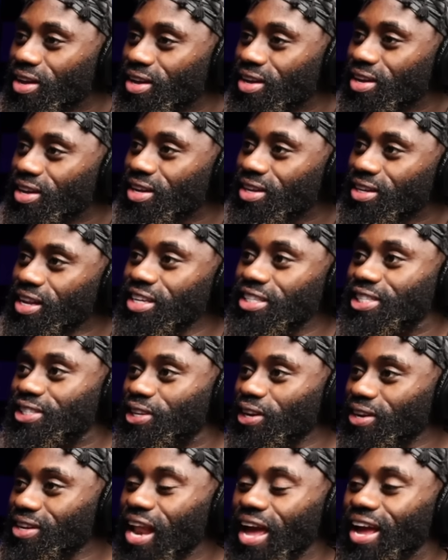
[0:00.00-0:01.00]

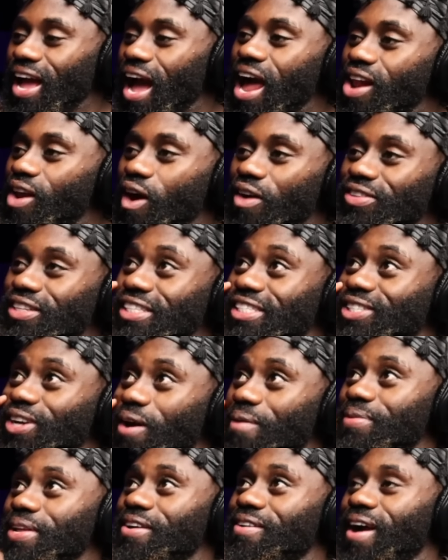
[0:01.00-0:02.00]
I love this
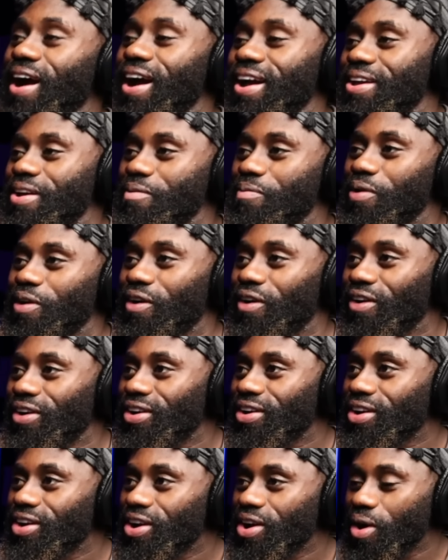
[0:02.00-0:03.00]
thumbnail right here, bro.
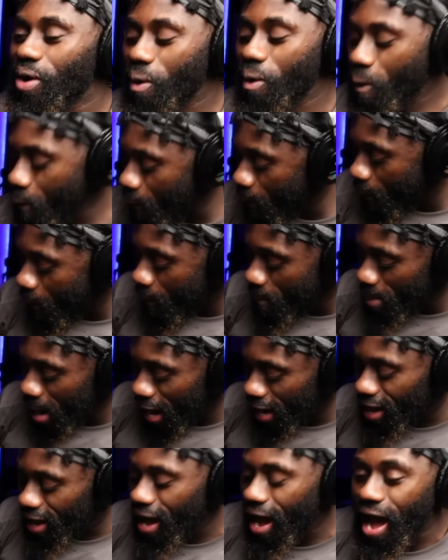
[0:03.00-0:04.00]
Oh, my
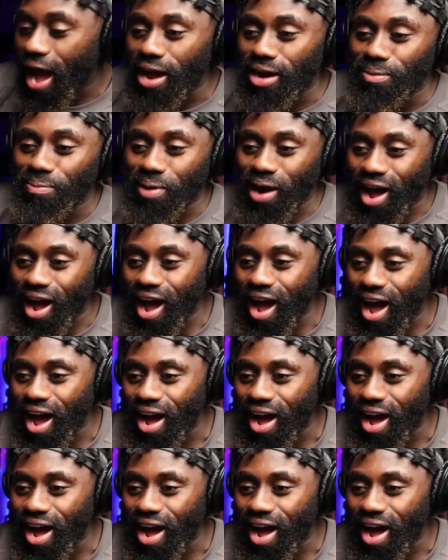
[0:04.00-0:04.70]
God, bro.